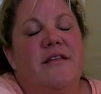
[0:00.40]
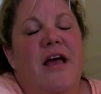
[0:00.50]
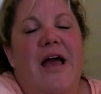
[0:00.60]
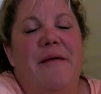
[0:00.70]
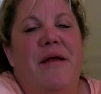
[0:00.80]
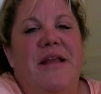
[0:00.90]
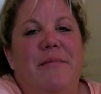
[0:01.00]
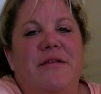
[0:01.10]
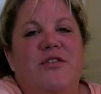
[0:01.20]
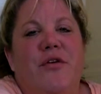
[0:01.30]
Hi, my
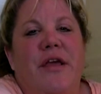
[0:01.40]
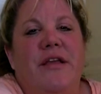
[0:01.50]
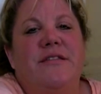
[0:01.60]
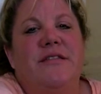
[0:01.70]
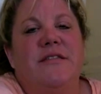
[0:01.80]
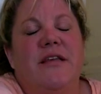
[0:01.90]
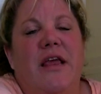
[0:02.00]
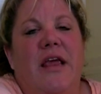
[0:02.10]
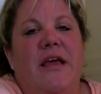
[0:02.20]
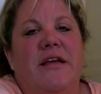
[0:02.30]
name is Grace,
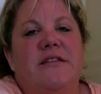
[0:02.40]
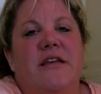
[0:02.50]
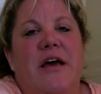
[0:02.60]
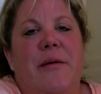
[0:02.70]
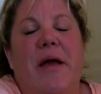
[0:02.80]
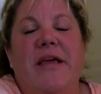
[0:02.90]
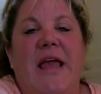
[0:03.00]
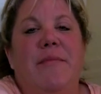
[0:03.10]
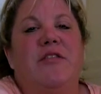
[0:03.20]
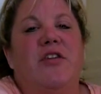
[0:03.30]
and I
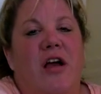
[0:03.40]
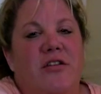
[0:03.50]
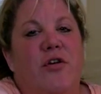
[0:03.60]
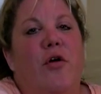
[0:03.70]
came to Dr.